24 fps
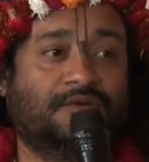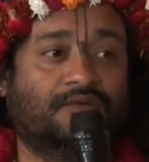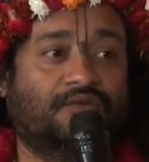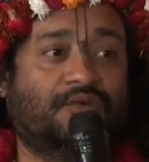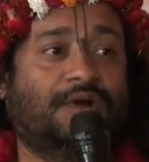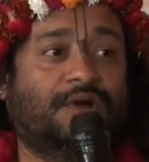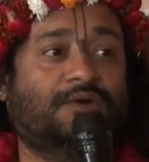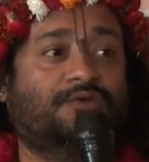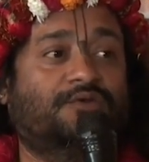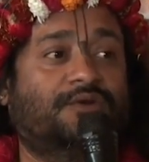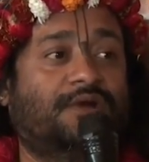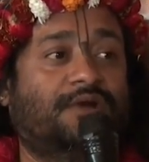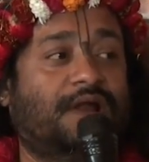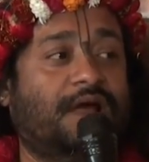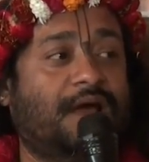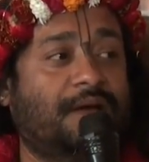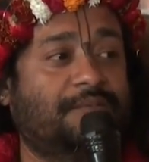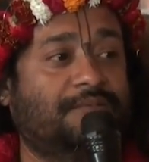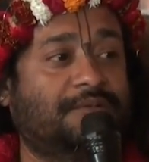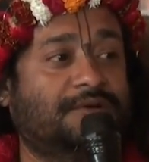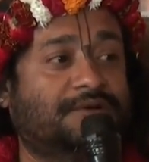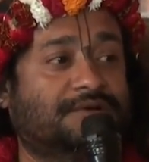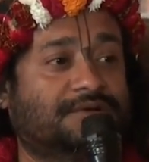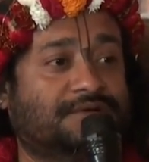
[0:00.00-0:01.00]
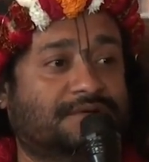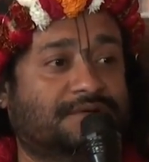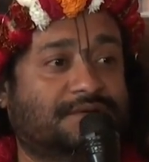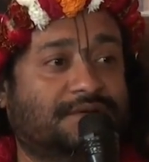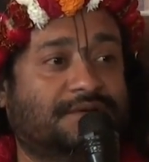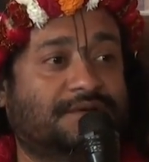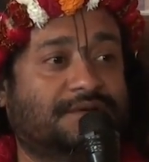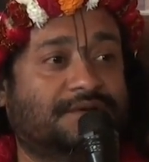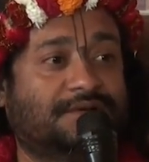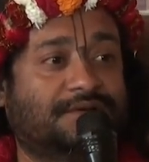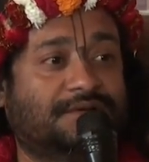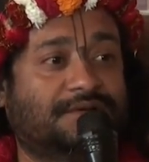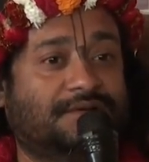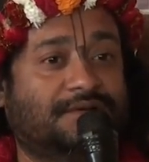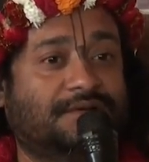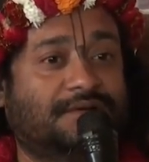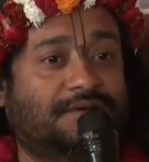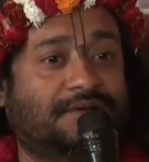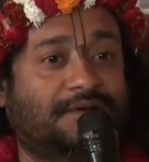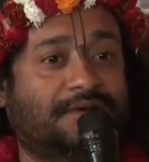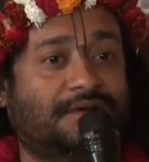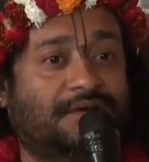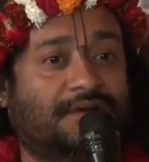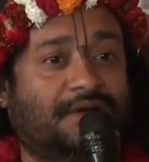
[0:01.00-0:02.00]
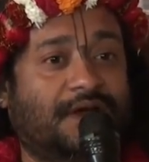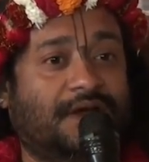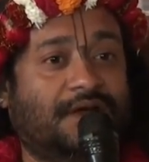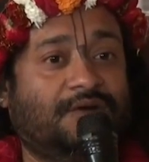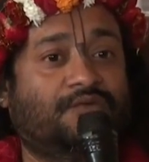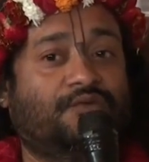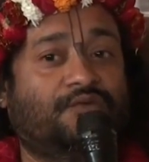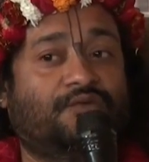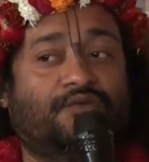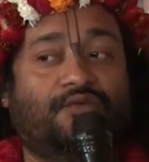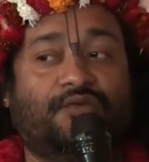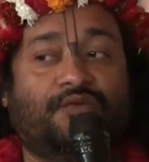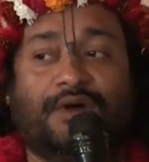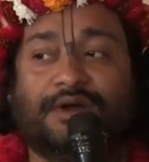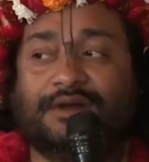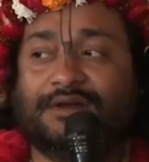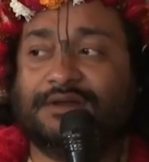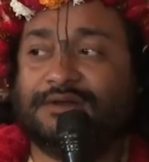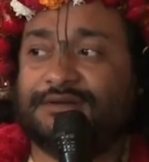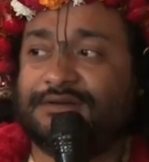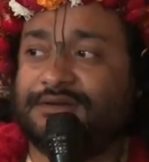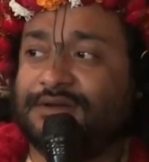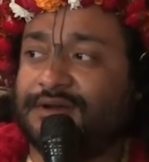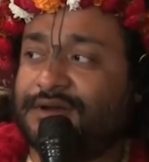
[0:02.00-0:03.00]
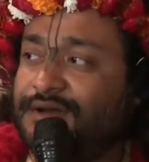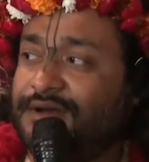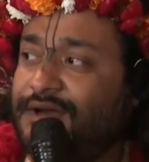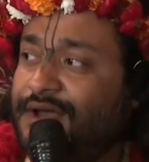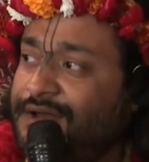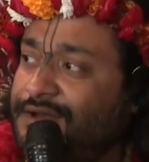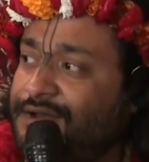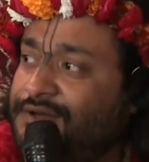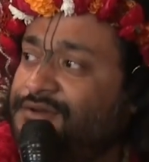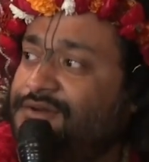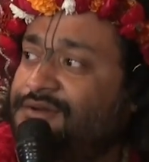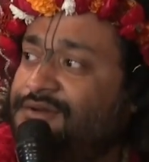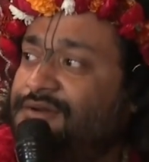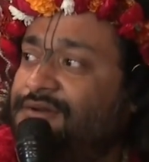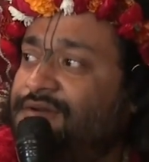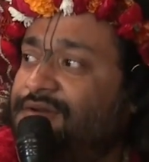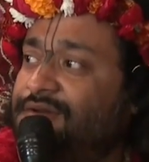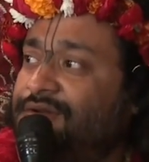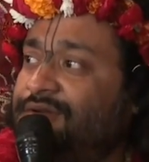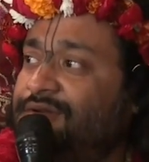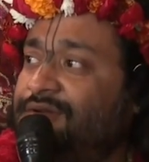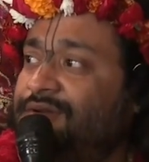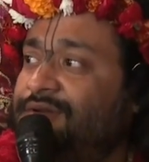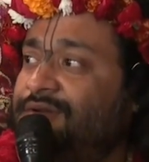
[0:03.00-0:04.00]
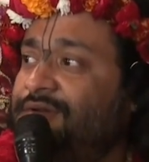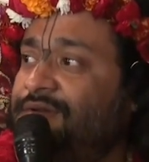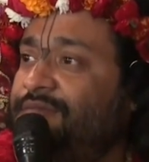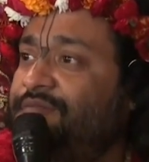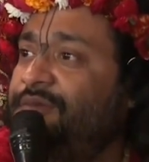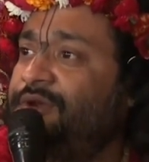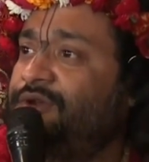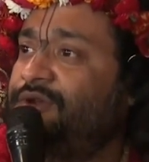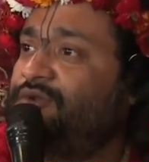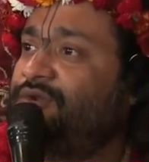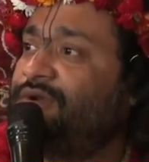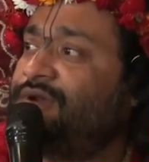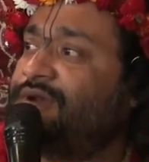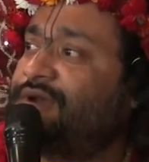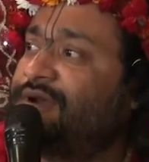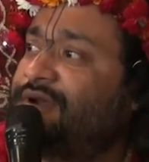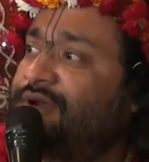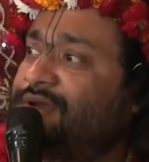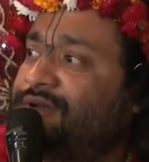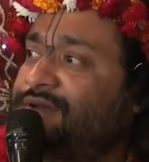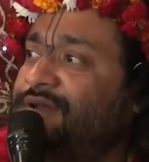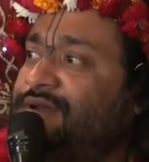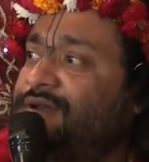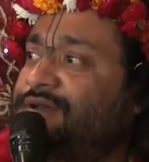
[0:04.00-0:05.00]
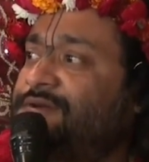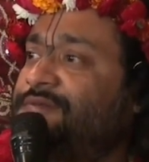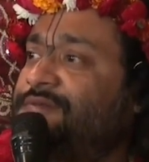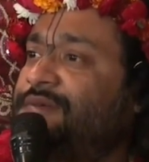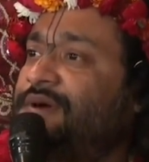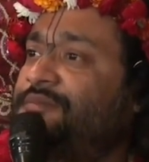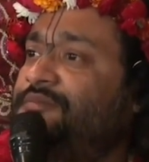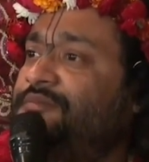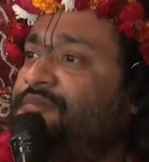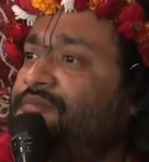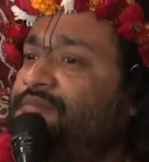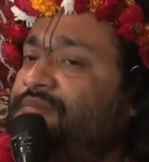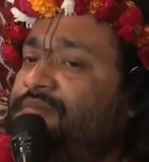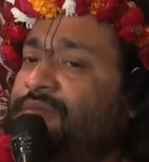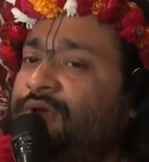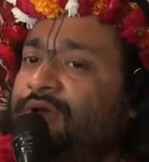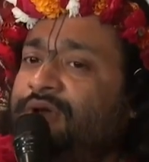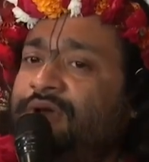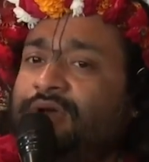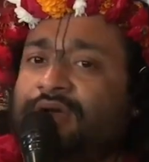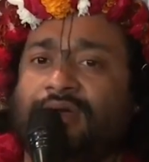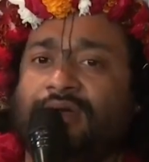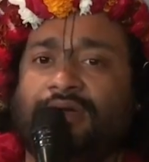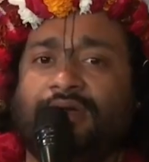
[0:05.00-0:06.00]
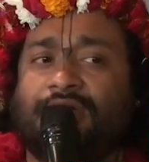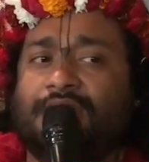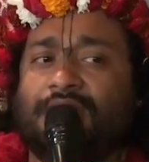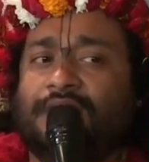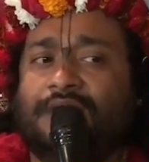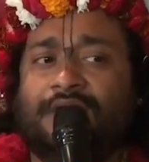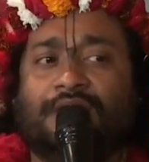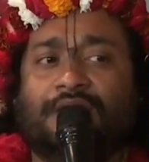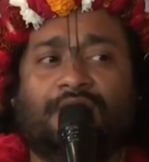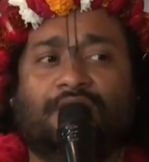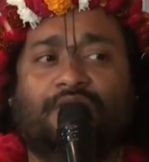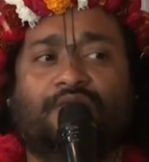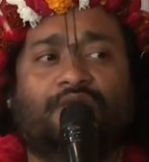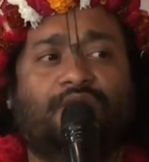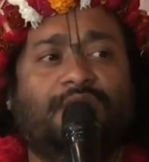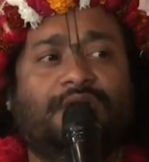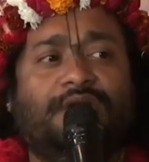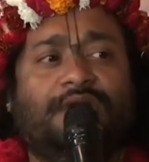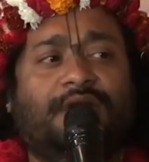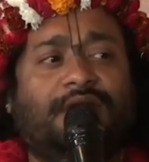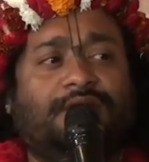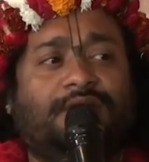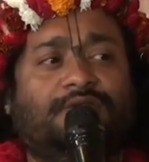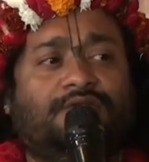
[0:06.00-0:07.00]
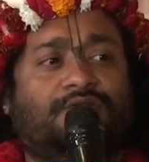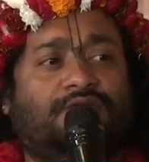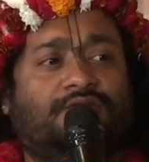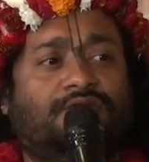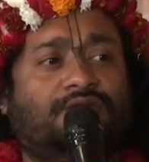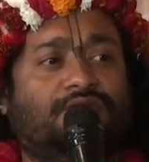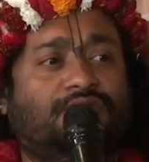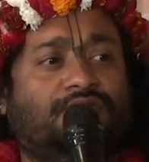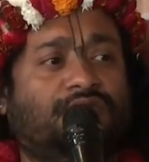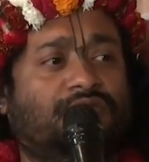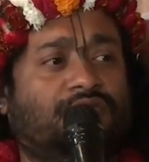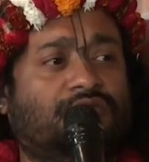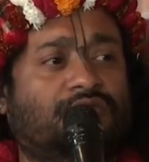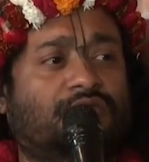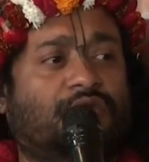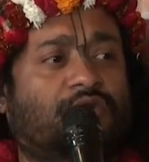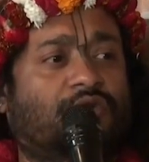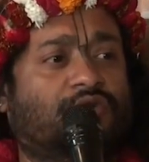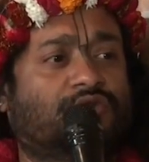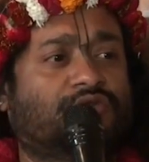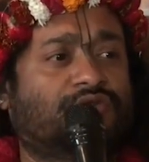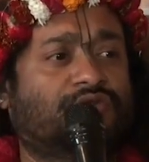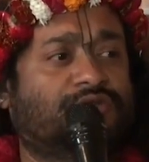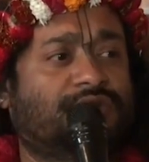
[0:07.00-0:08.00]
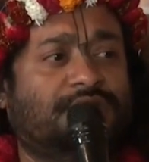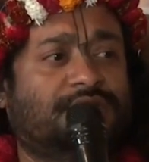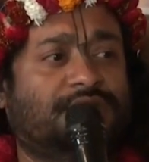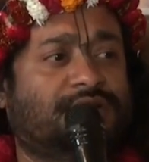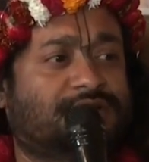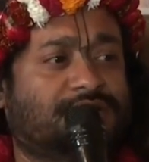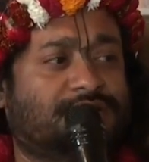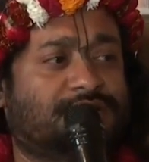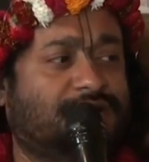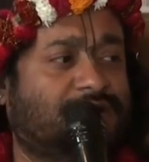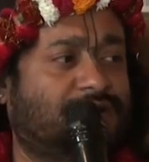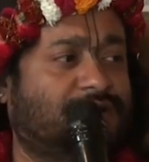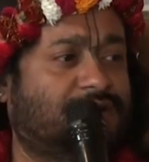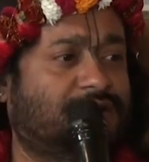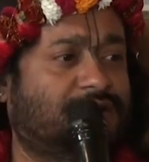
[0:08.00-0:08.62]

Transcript: What will happen? And what is the connection between Krishna Seva? We need to go to this,